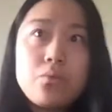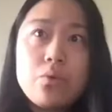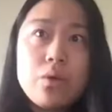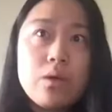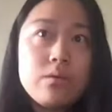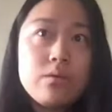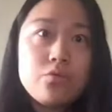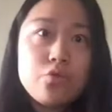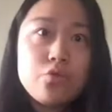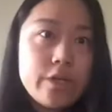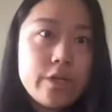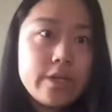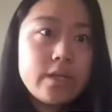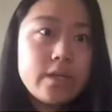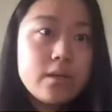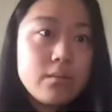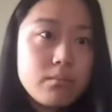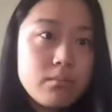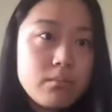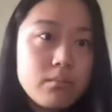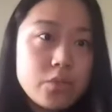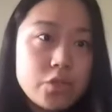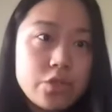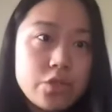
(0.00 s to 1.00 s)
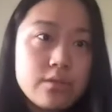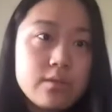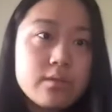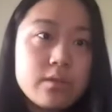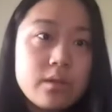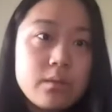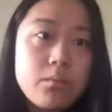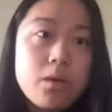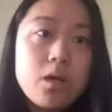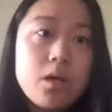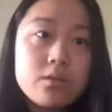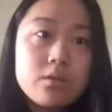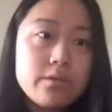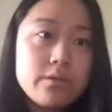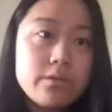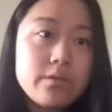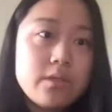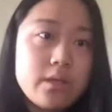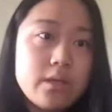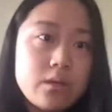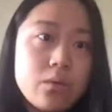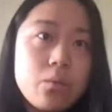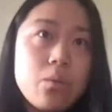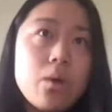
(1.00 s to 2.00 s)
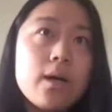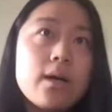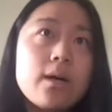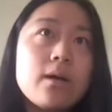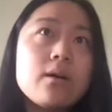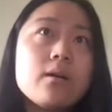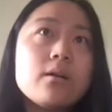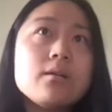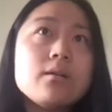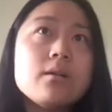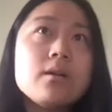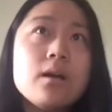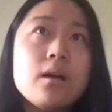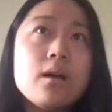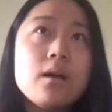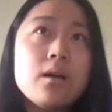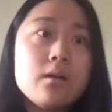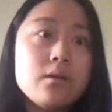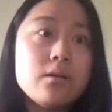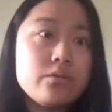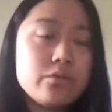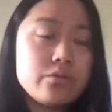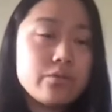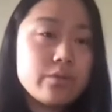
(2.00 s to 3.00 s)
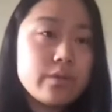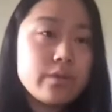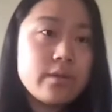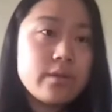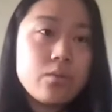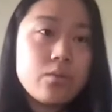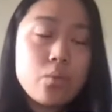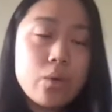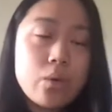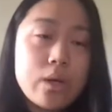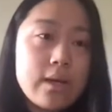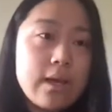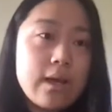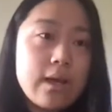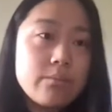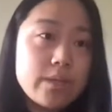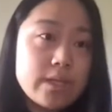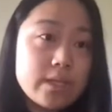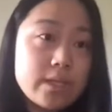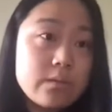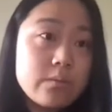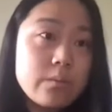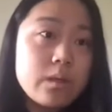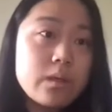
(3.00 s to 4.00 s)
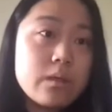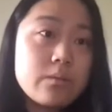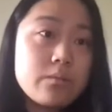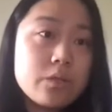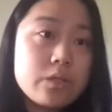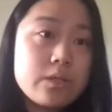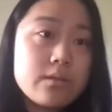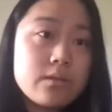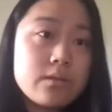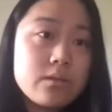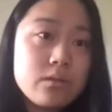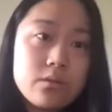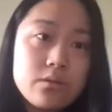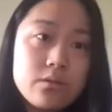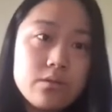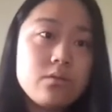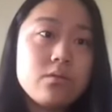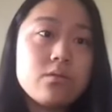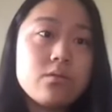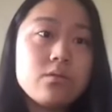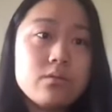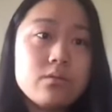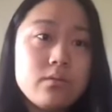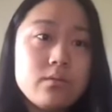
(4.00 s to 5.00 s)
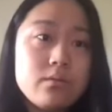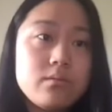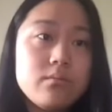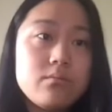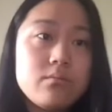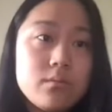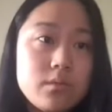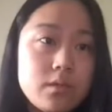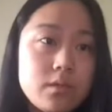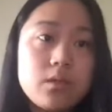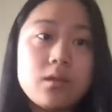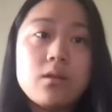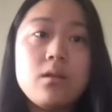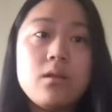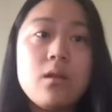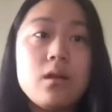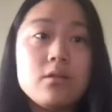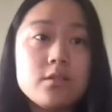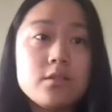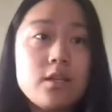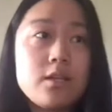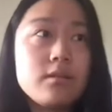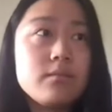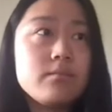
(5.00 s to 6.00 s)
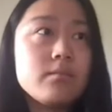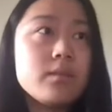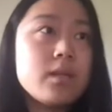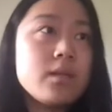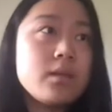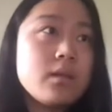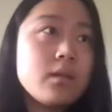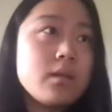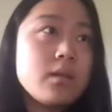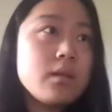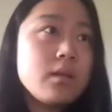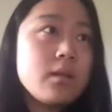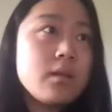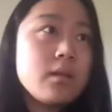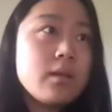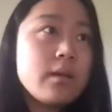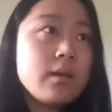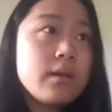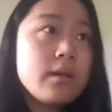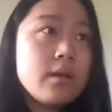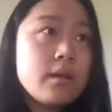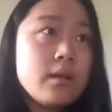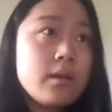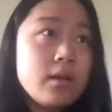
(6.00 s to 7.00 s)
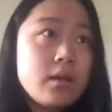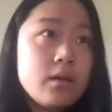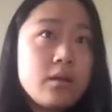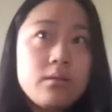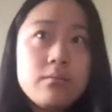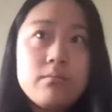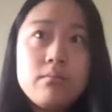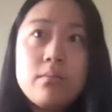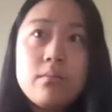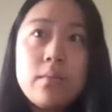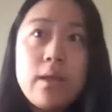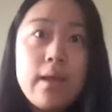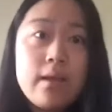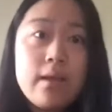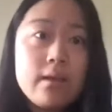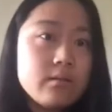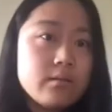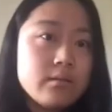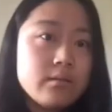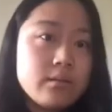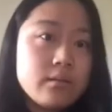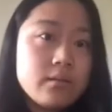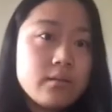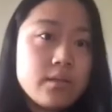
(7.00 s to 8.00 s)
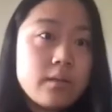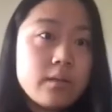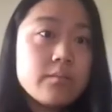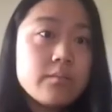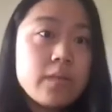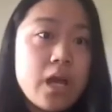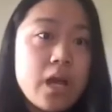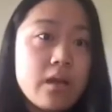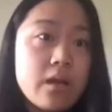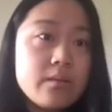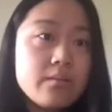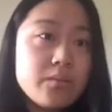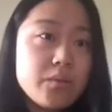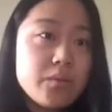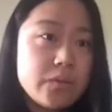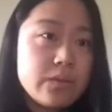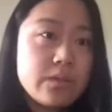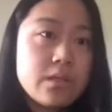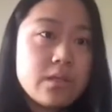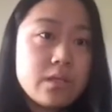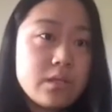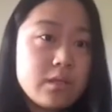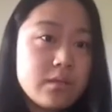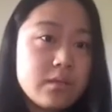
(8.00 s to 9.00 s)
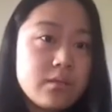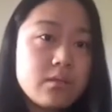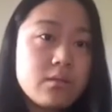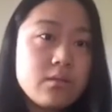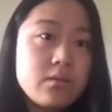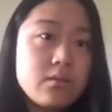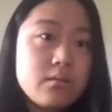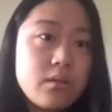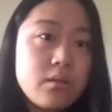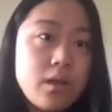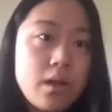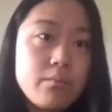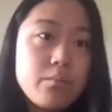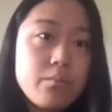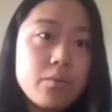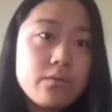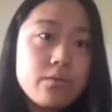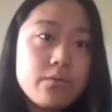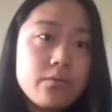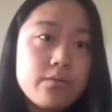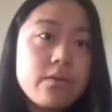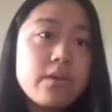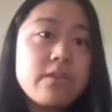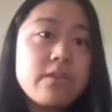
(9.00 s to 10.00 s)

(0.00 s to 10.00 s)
Well, training machine learning models take a while. Doing wet lab experiments also take a long time. And sometimes these type of